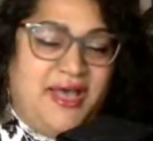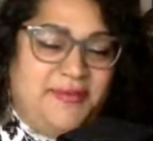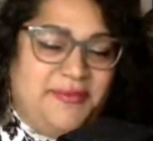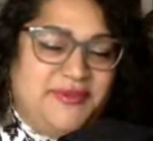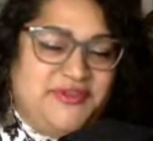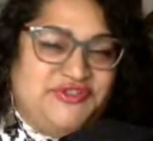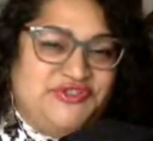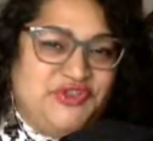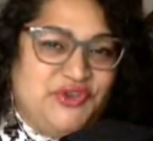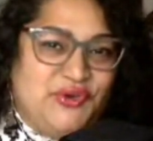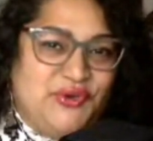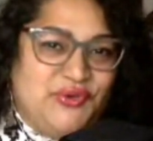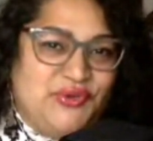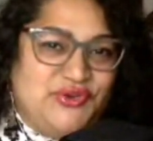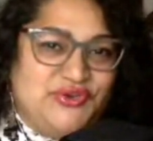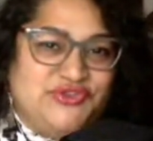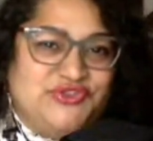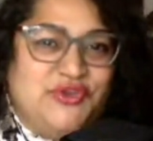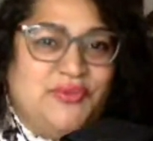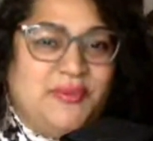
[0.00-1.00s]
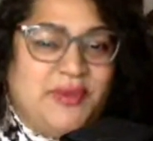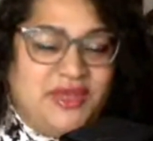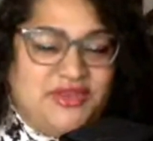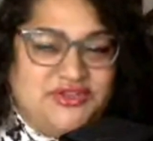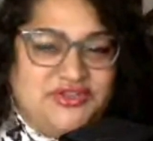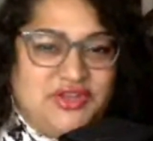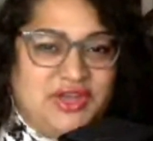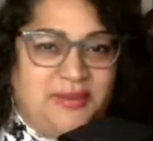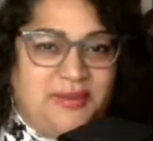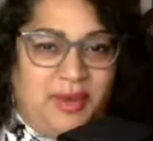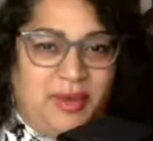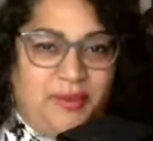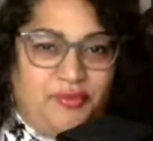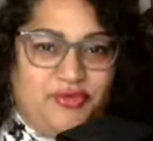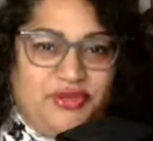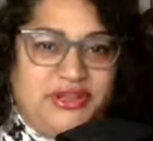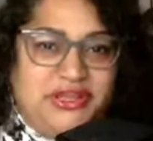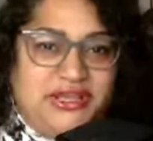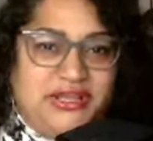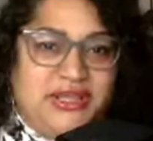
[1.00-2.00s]
So there's so much. I'm
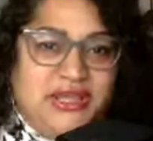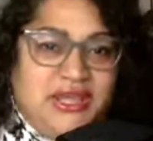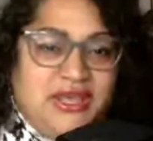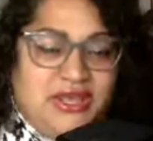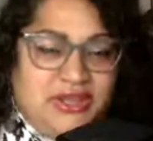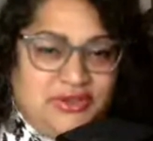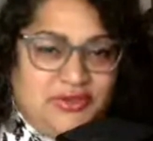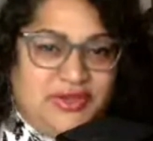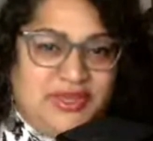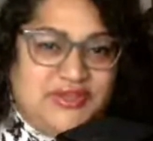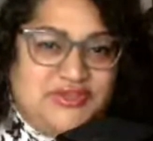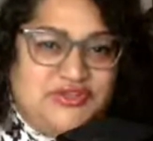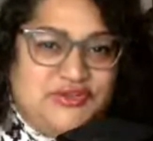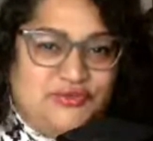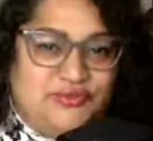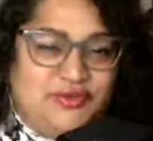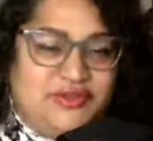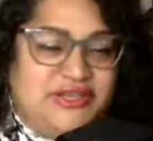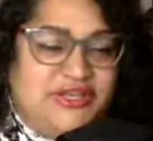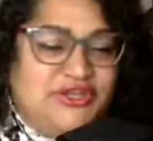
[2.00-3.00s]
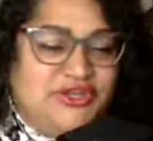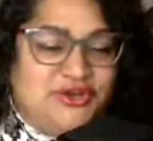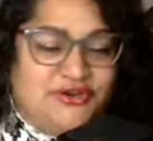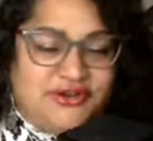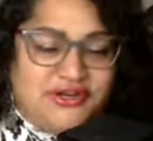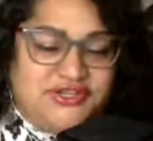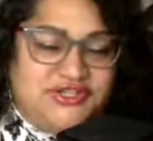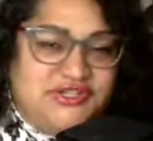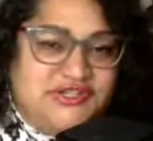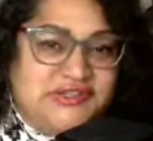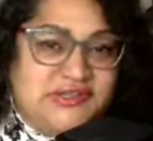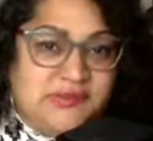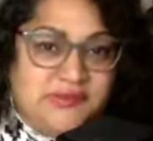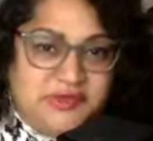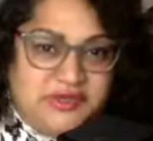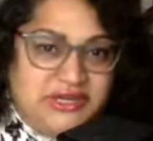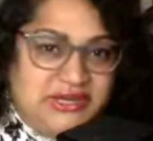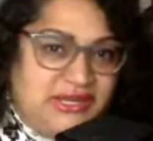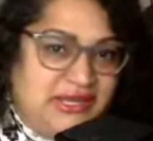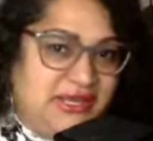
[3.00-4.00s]
really looking to really nourish this
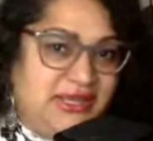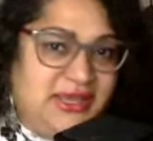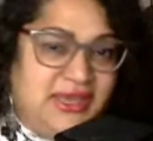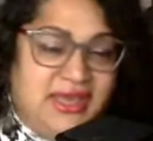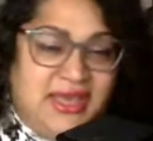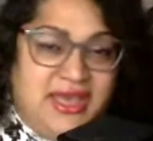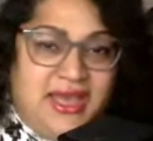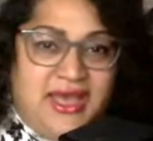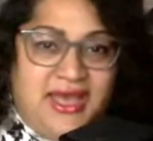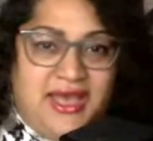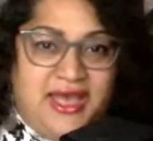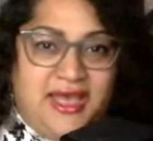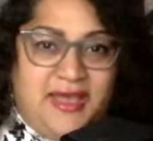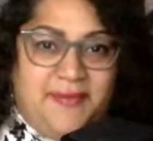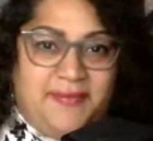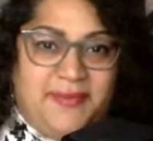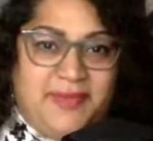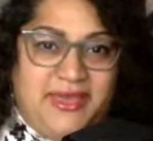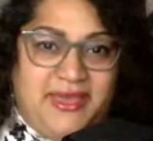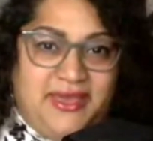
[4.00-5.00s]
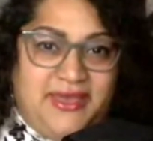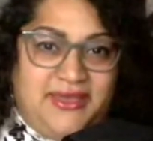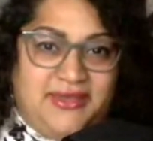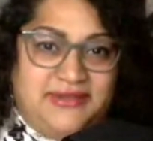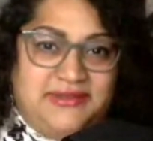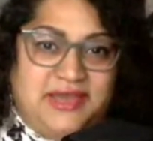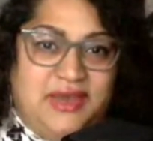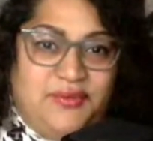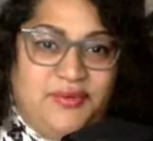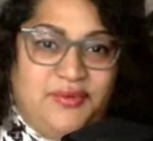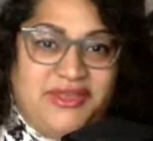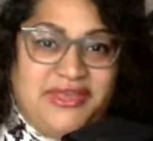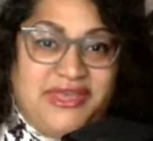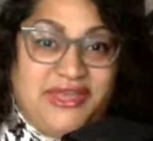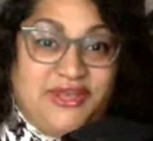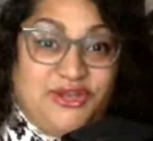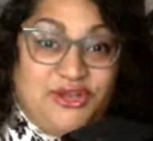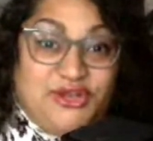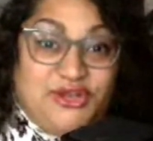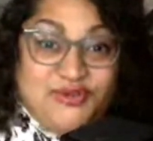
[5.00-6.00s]
community, and I want to get
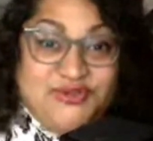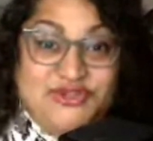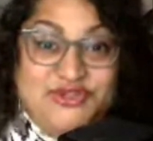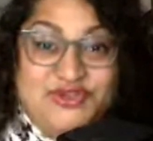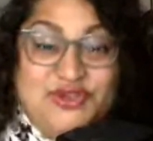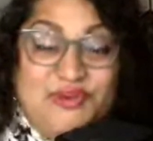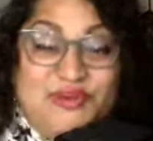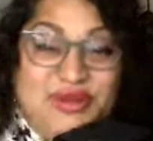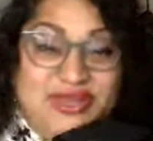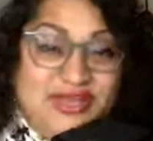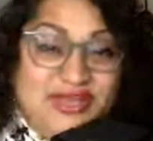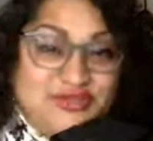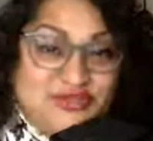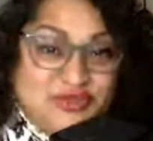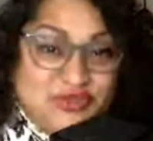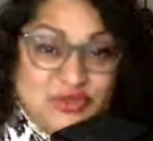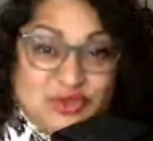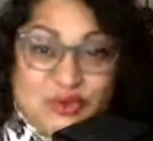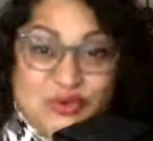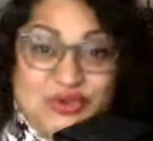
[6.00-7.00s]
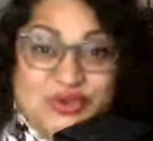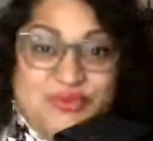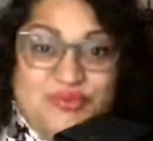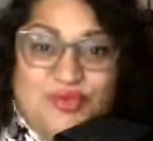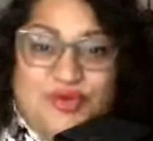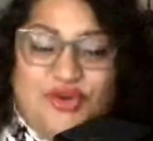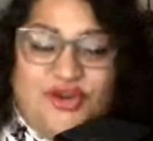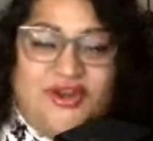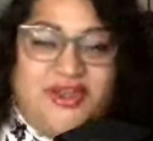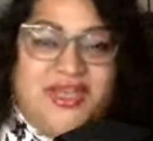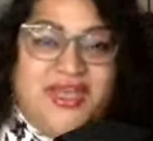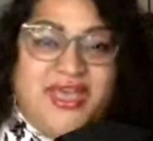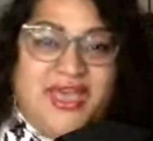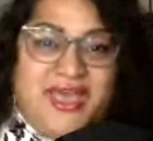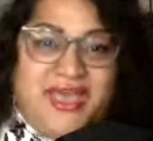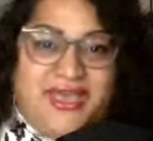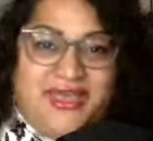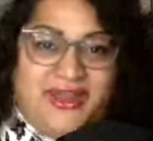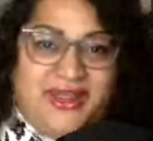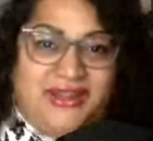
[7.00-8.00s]
closer to you. I want to get to know you more,
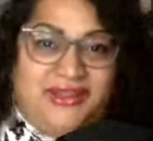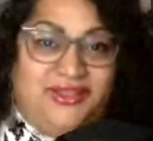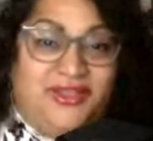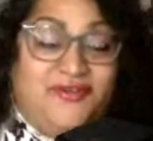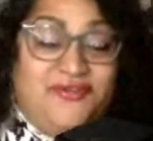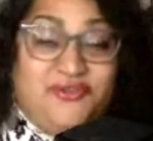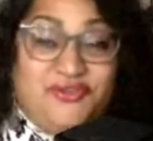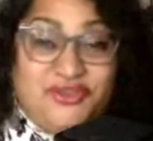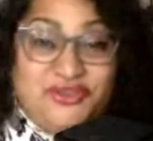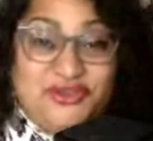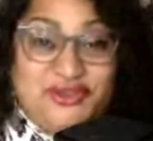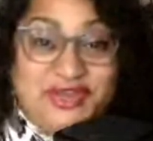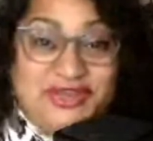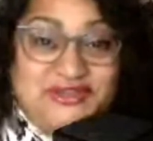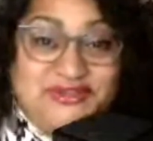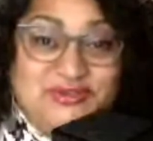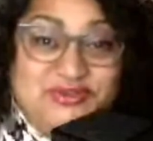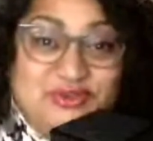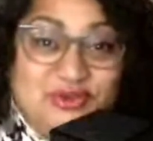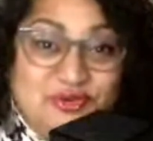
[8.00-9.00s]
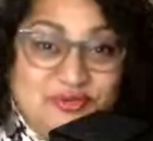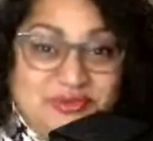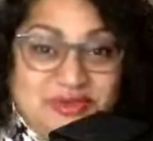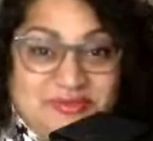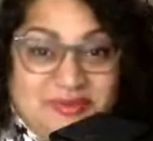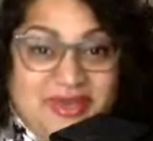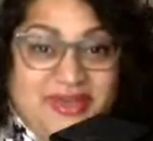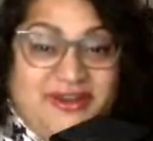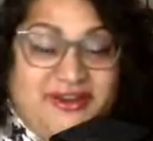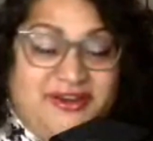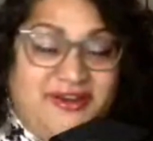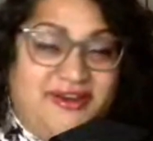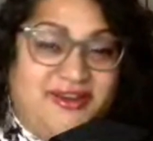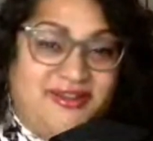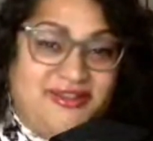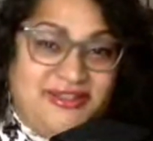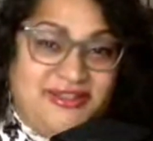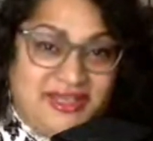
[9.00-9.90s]
and I'd love for you to get to know me better,